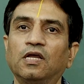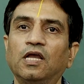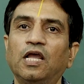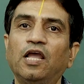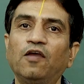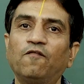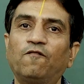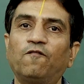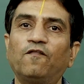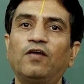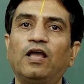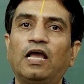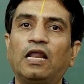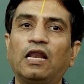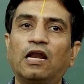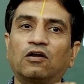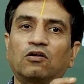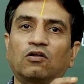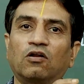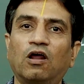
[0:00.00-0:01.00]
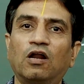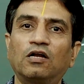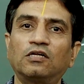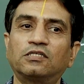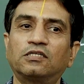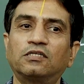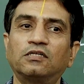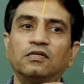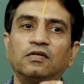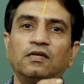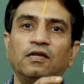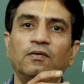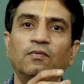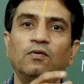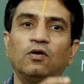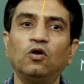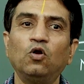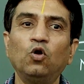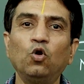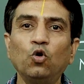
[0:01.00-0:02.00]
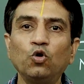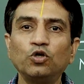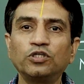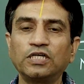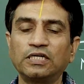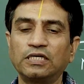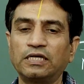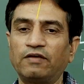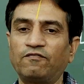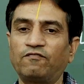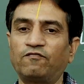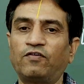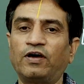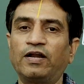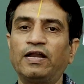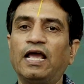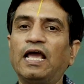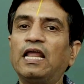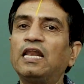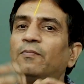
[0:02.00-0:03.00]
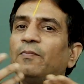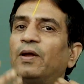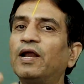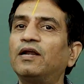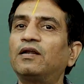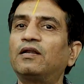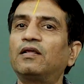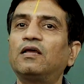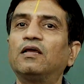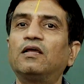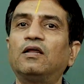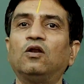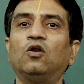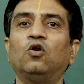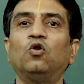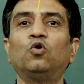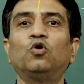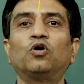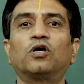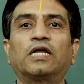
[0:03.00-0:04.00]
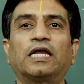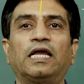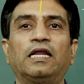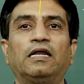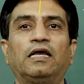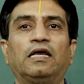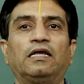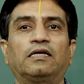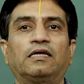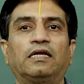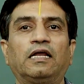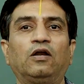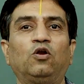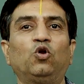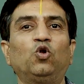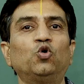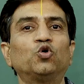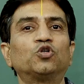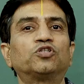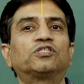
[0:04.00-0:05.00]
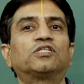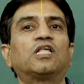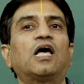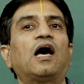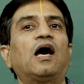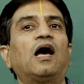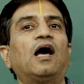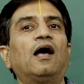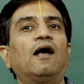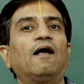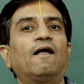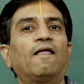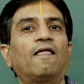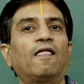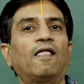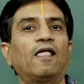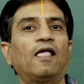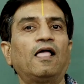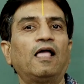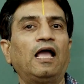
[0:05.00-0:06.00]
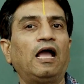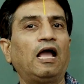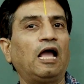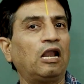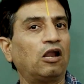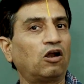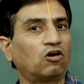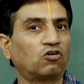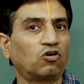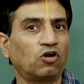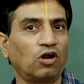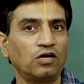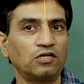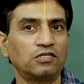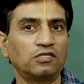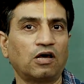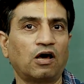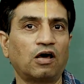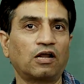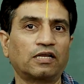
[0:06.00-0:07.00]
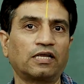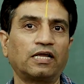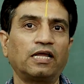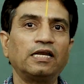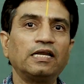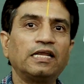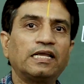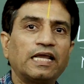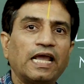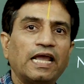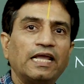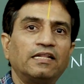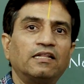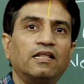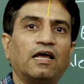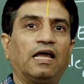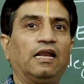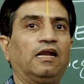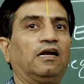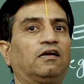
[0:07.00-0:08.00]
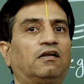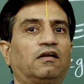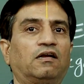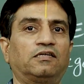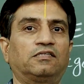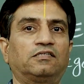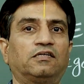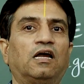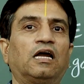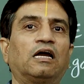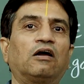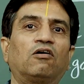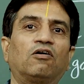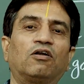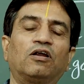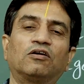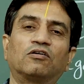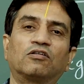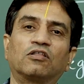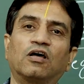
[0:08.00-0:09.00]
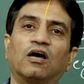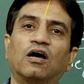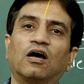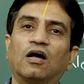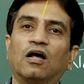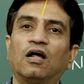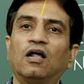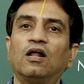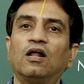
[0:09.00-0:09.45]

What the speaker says: If electrons lose, if one element can lose the electrons or can gain the electrons according to the